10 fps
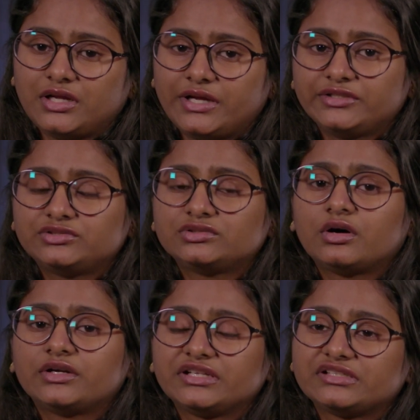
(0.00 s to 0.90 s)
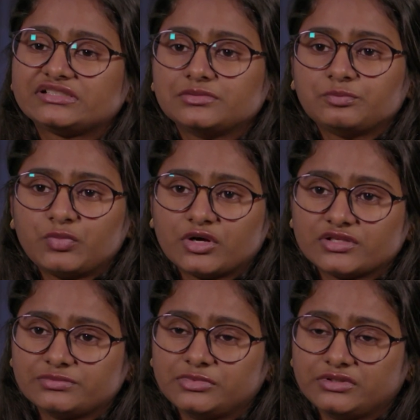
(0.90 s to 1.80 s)
I thought it is
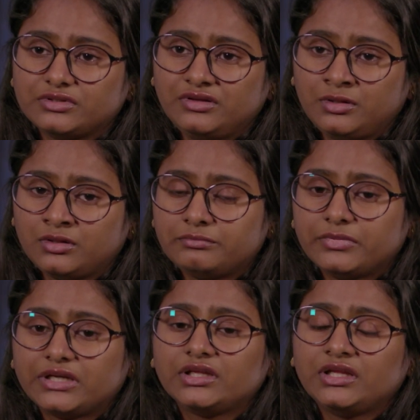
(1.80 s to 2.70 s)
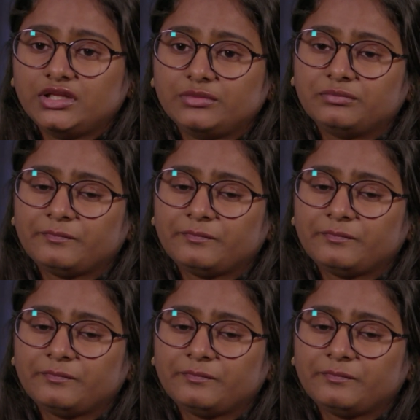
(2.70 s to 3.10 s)
impossible, but he.